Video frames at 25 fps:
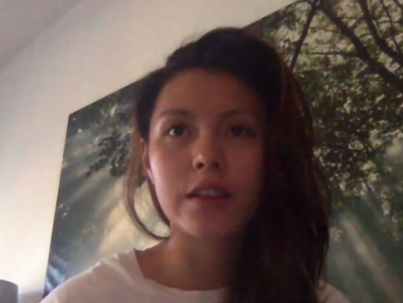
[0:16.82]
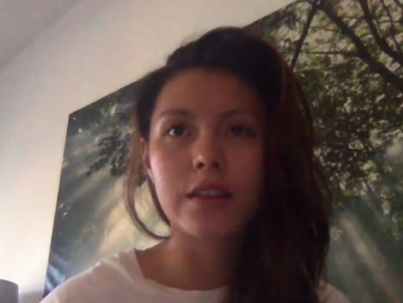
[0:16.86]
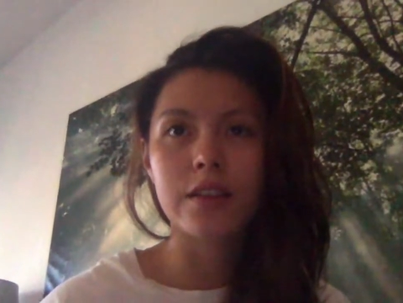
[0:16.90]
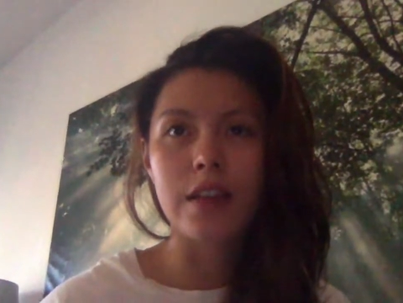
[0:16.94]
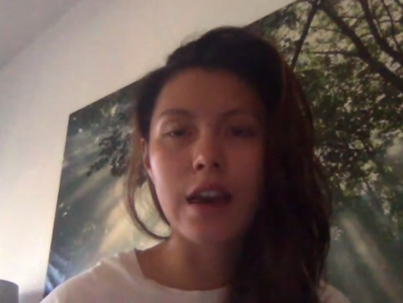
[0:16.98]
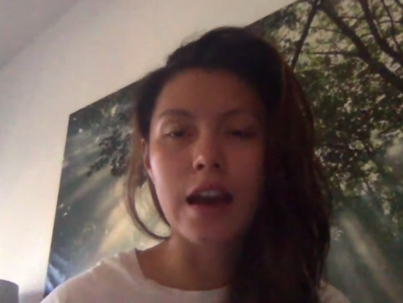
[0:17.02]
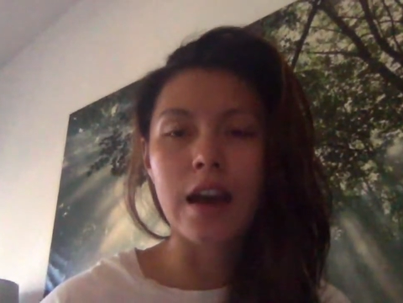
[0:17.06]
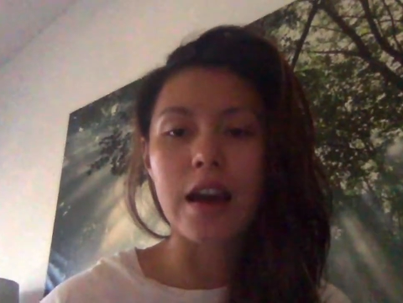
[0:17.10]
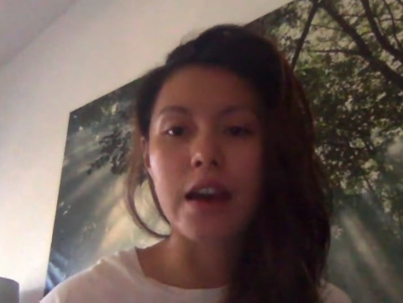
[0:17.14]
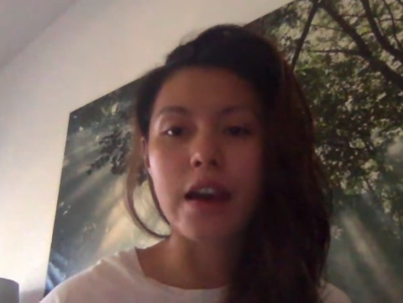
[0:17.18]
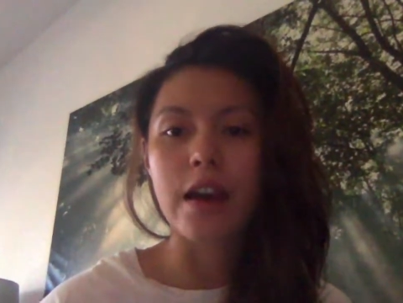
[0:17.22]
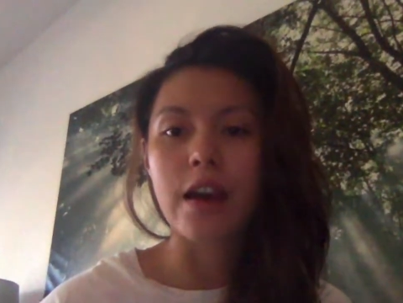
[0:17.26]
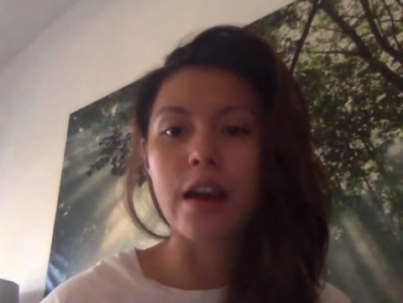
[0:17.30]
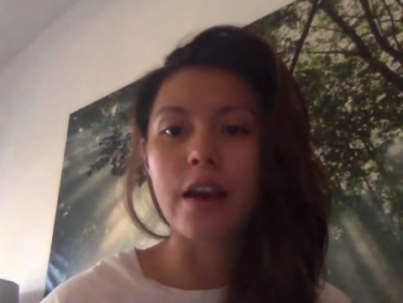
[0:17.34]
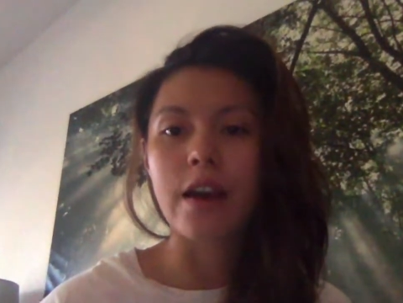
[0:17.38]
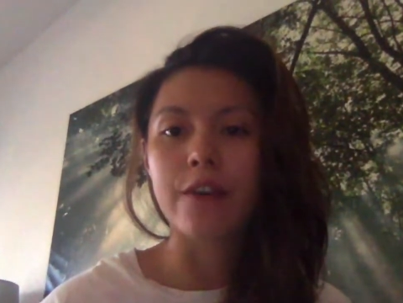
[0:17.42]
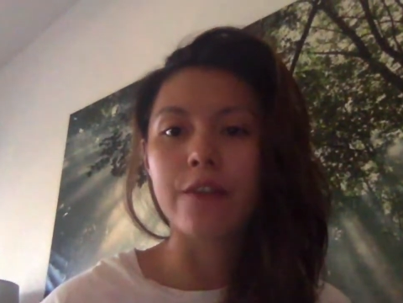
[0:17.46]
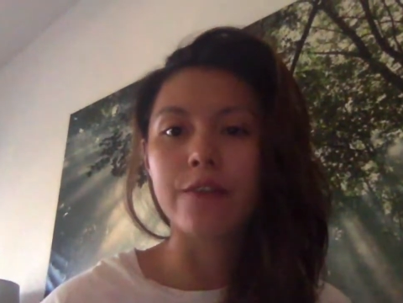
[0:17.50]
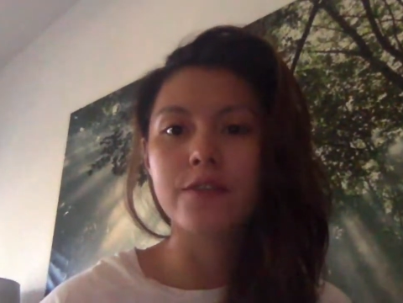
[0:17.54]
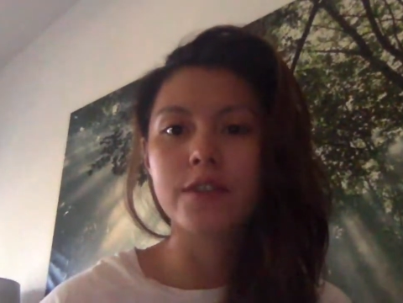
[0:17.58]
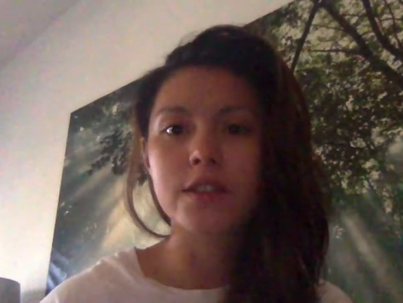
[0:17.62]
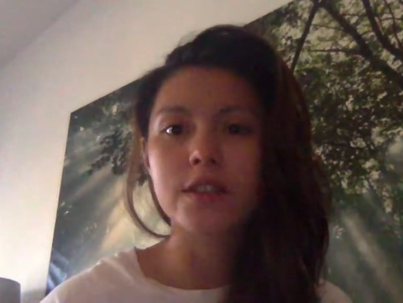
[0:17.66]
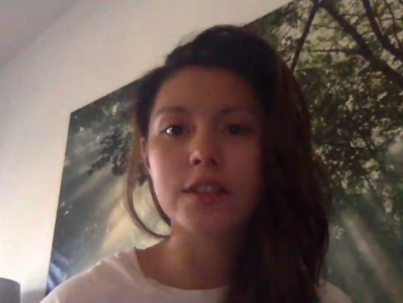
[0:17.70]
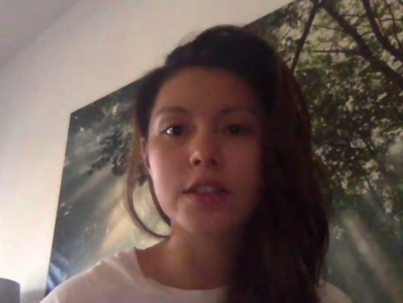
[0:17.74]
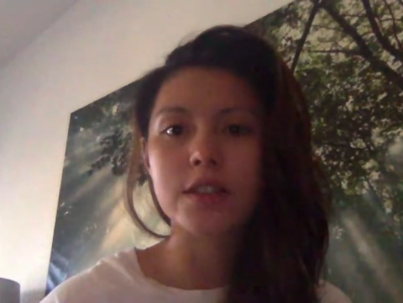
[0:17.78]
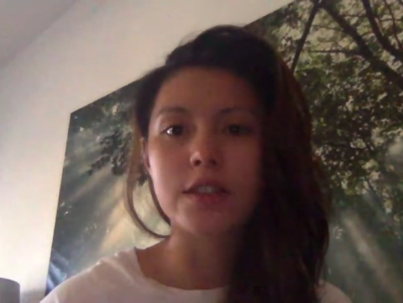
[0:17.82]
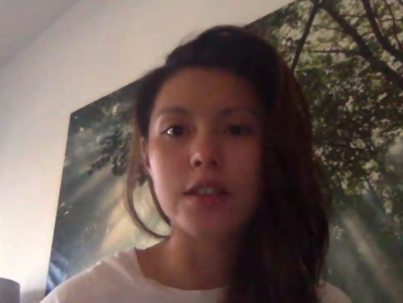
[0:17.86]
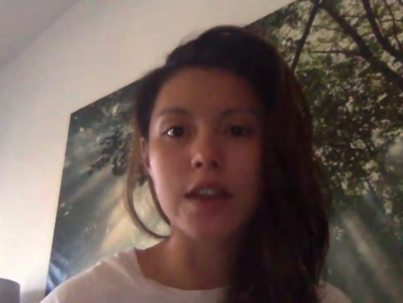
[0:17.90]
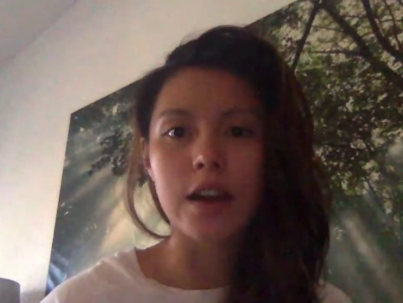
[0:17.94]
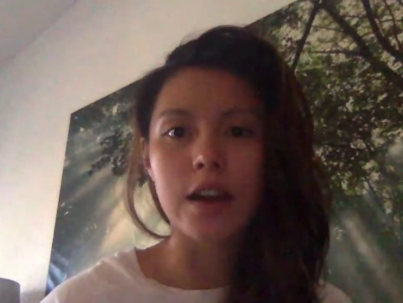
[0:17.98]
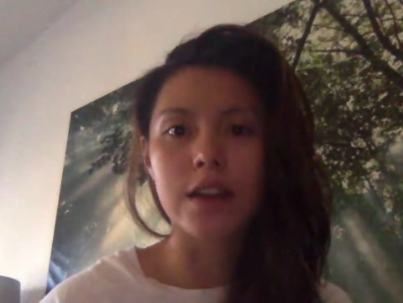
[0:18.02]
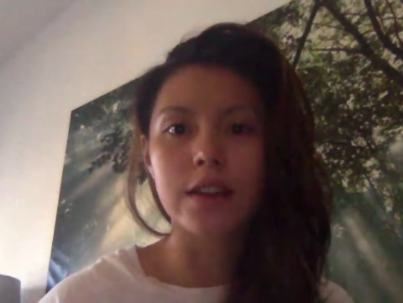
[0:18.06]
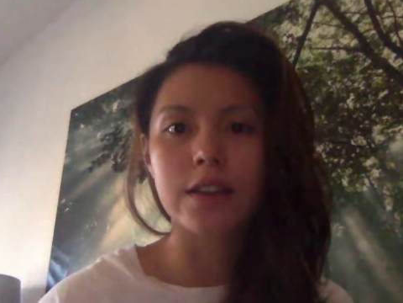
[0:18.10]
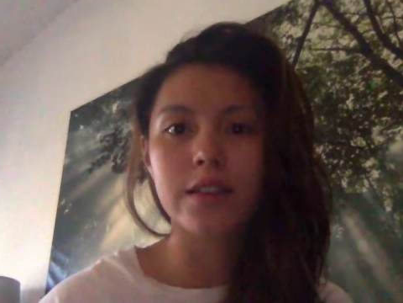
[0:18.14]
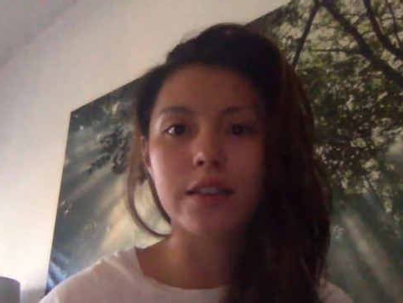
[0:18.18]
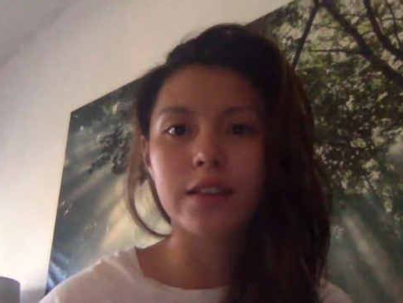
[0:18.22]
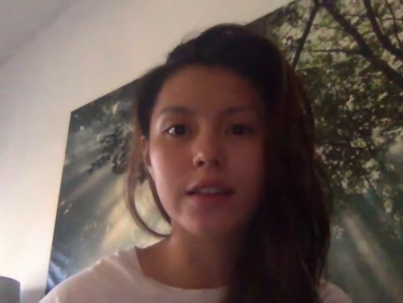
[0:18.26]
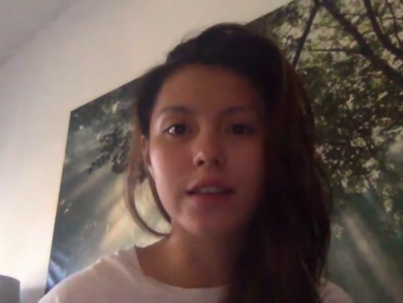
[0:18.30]
that I have
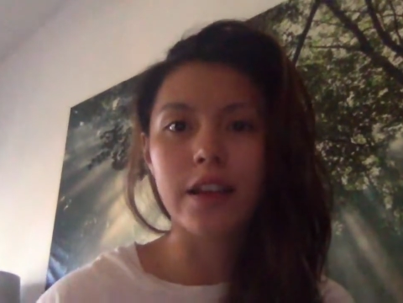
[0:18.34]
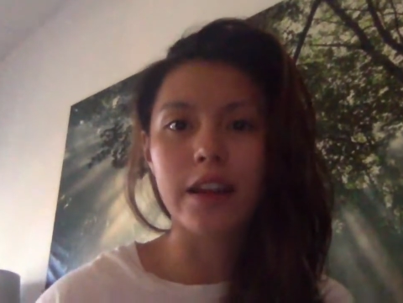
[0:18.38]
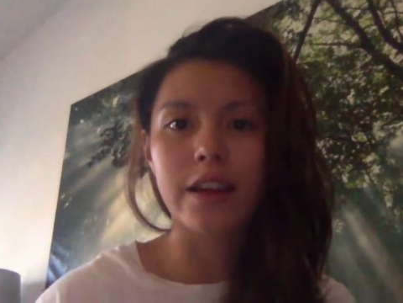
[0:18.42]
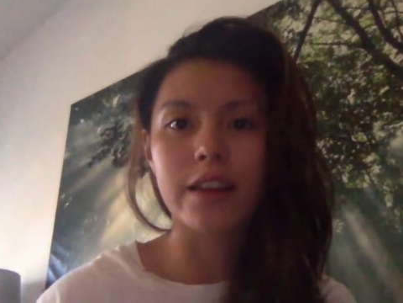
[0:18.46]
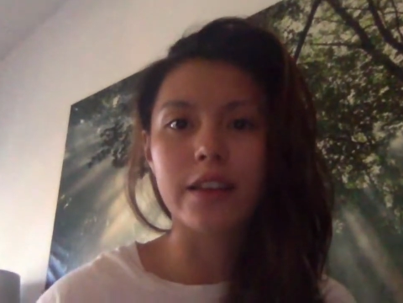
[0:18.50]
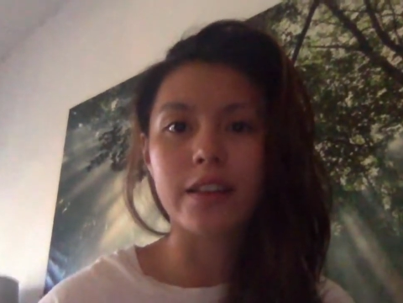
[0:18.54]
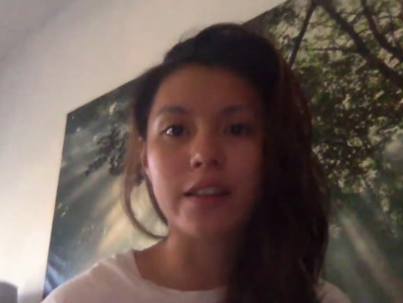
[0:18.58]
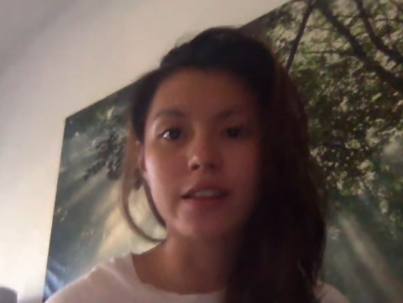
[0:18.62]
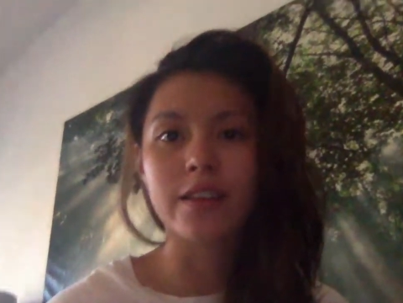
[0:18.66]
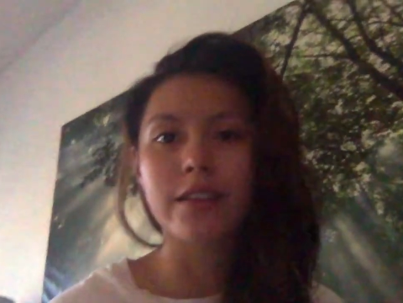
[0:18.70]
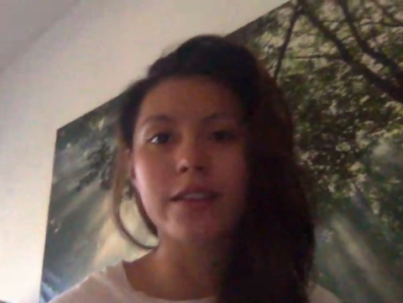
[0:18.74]
done like